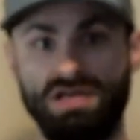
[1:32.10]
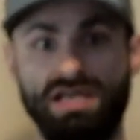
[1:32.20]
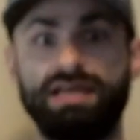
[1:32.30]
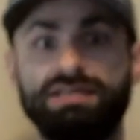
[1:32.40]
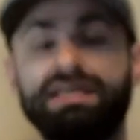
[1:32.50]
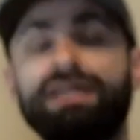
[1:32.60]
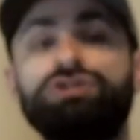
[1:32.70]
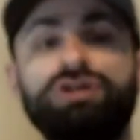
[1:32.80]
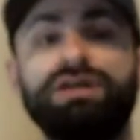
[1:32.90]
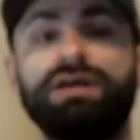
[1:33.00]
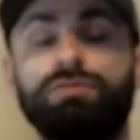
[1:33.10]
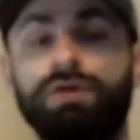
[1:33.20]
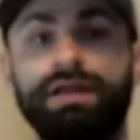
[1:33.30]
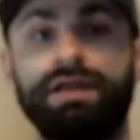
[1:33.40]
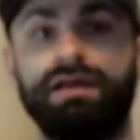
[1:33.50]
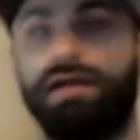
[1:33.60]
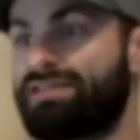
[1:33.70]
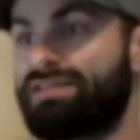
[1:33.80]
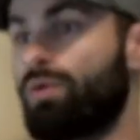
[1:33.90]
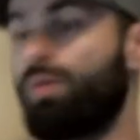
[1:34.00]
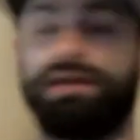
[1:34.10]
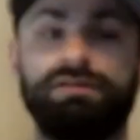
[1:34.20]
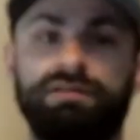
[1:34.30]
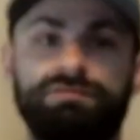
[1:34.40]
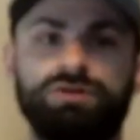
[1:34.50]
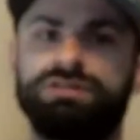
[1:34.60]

engaging in running as a weightlifter